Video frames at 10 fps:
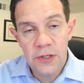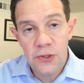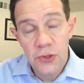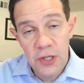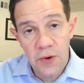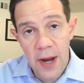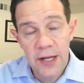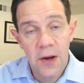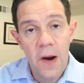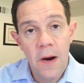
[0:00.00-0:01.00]
use a credit
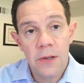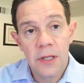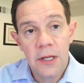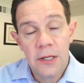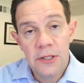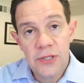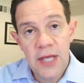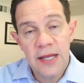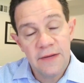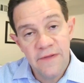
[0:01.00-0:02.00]
card you
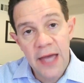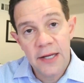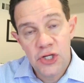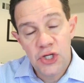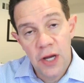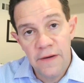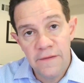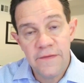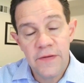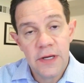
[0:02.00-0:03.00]
take advantage
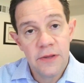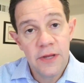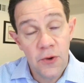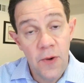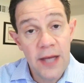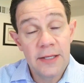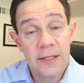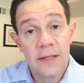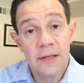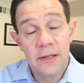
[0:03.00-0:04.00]
of the credit
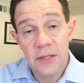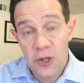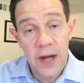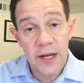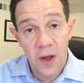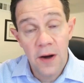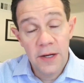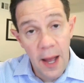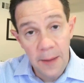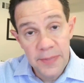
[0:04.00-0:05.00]
the credit
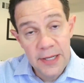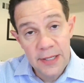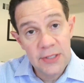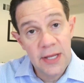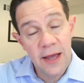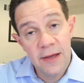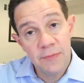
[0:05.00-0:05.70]
card companies eh,